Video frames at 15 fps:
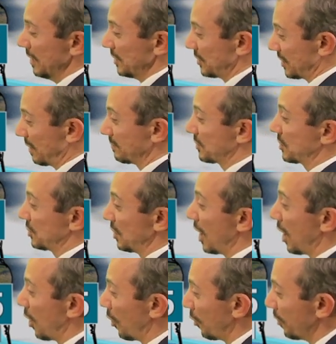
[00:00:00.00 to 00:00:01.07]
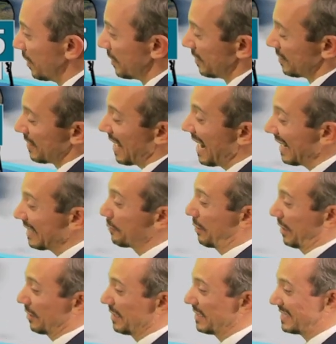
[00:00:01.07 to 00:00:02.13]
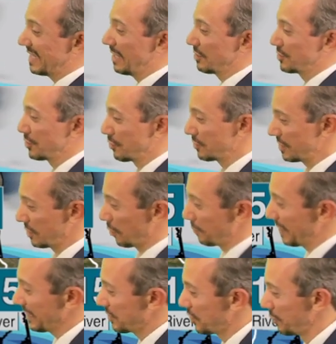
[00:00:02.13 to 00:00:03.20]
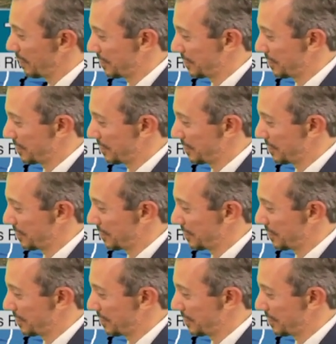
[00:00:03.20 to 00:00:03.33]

some snow anywhere in South Jersey. Don't pay too